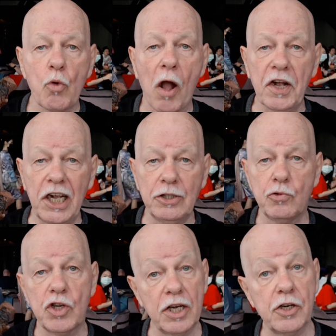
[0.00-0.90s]
Again,
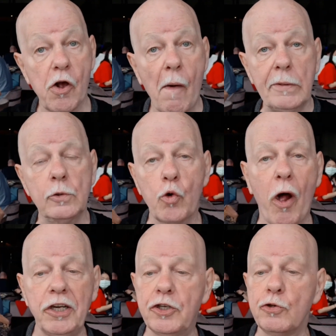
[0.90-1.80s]
tender,
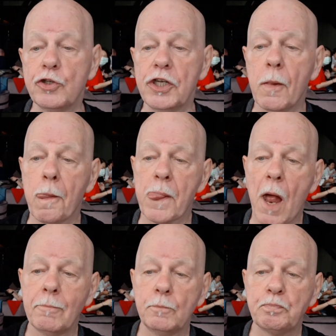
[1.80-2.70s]
quite juicy,
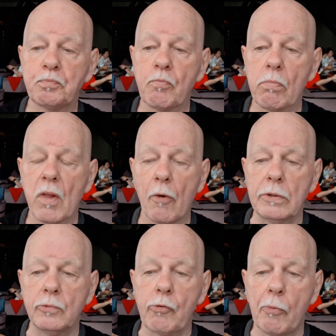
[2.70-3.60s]
and actually
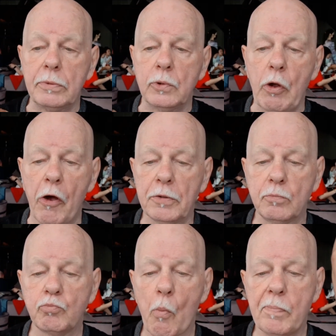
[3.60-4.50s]
melted in the
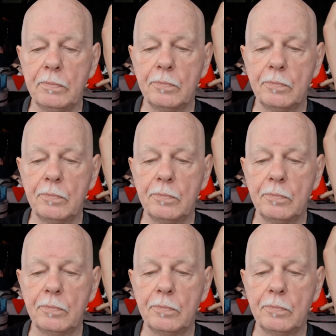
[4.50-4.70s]
mouth.